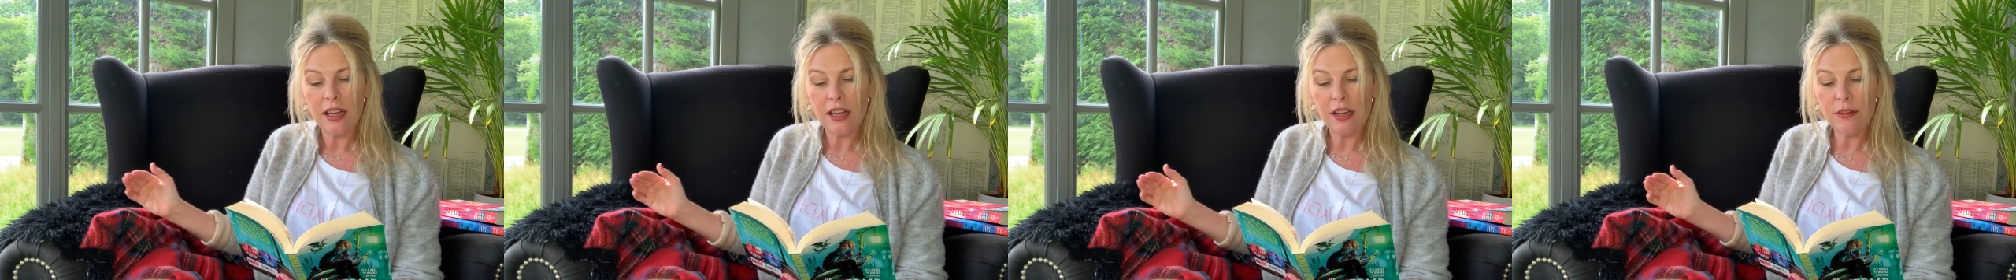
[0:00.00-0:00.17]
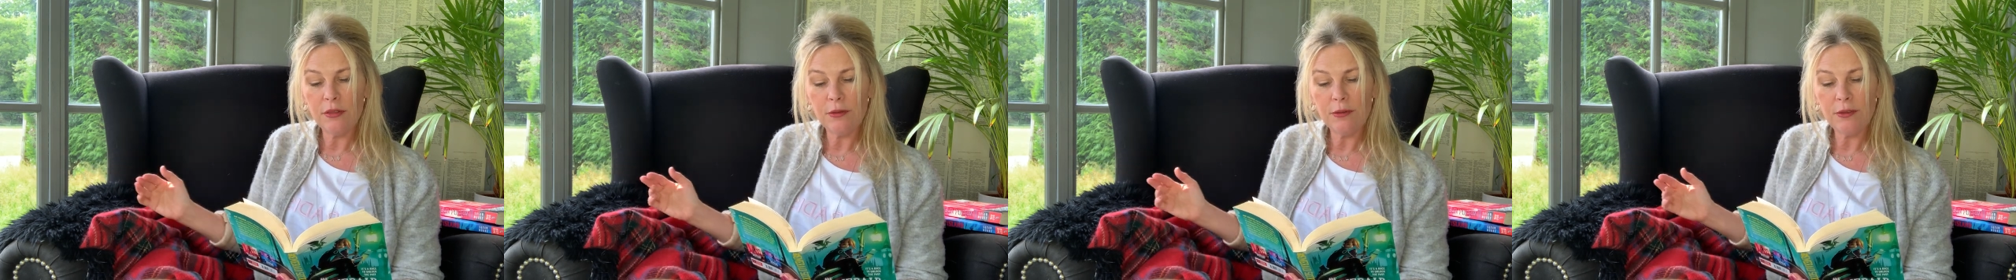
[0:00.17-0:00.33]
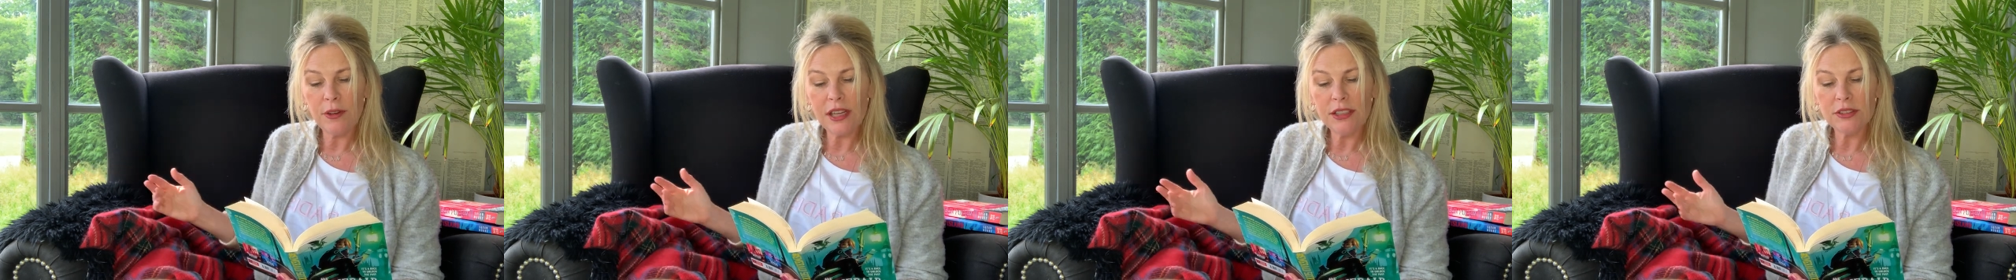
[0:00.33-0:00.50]

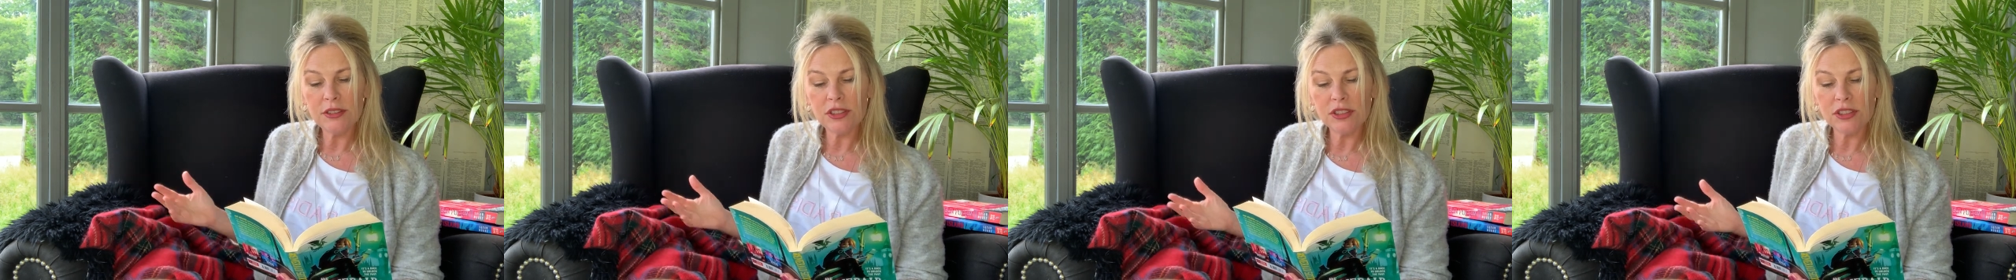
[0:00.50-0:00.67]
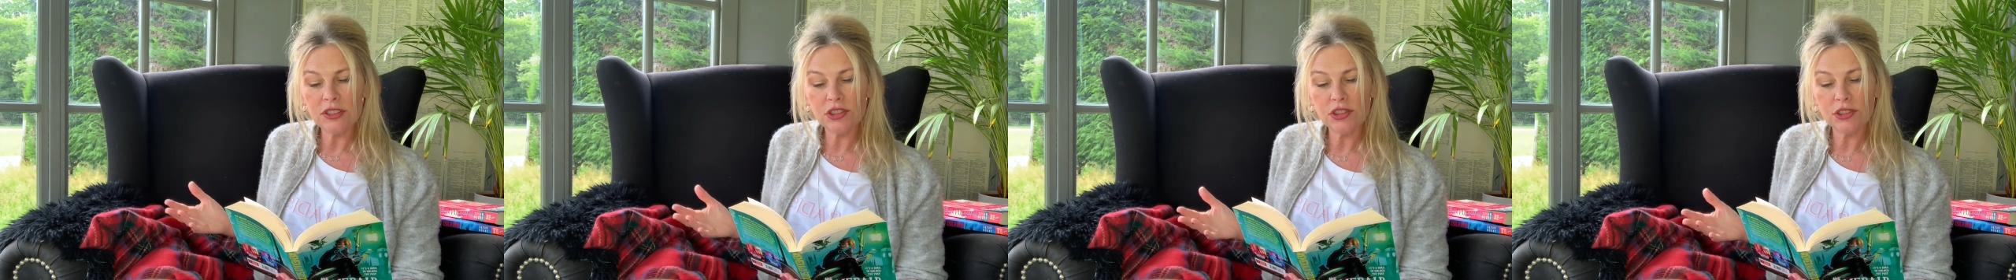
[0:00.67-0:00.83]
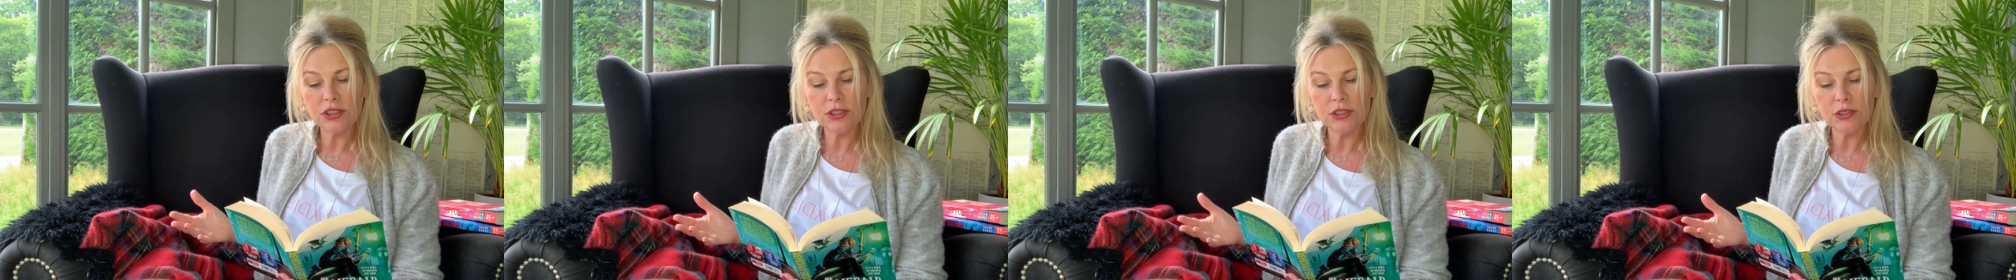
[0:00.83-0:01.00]
and found
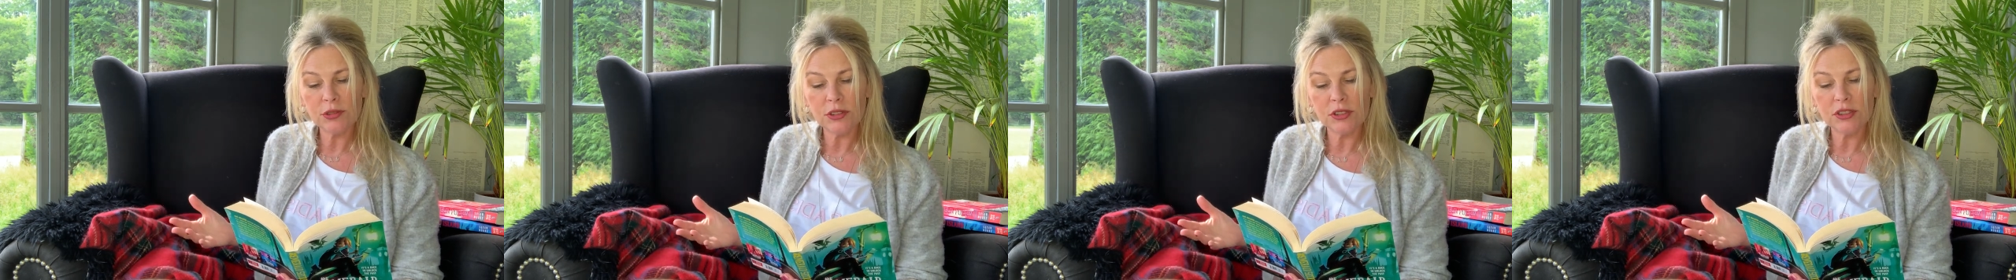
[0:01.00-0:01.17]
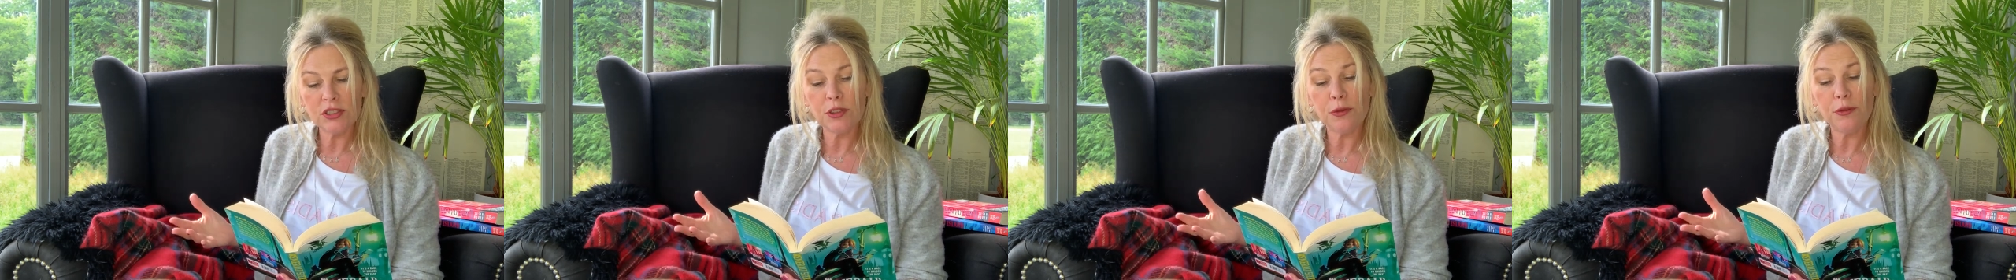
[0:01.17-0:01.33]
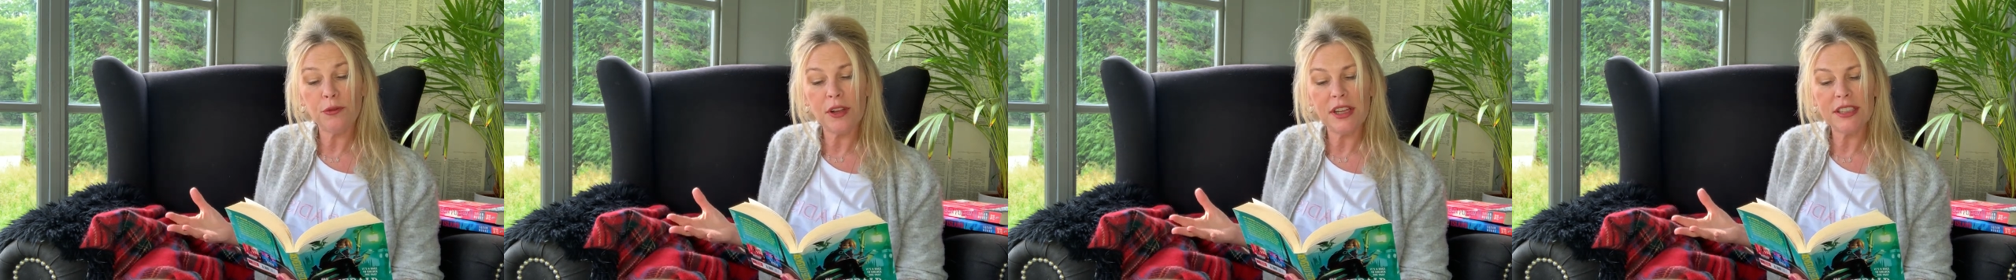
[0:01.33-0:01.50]
it
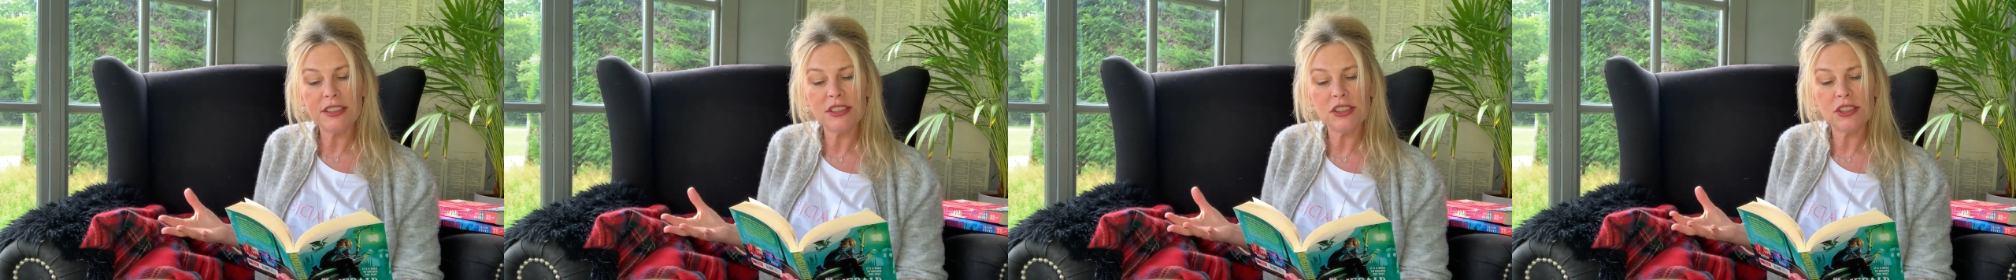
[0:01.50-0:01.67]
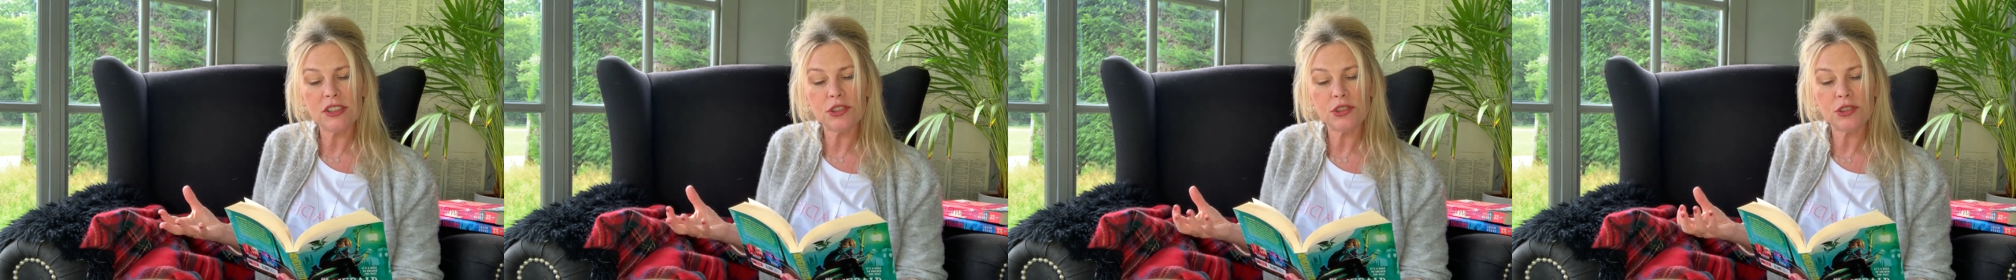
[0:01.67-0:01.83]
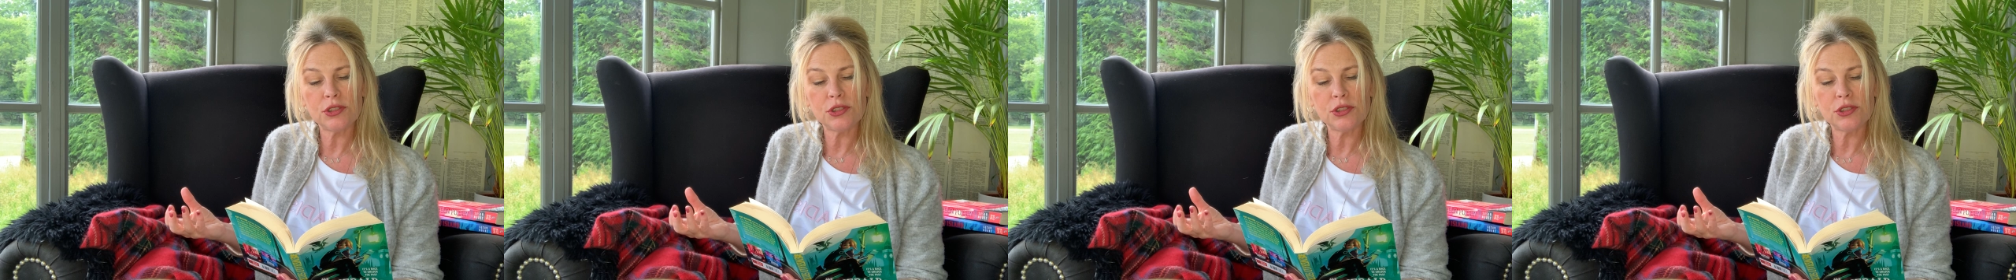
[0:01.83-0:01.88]
to find it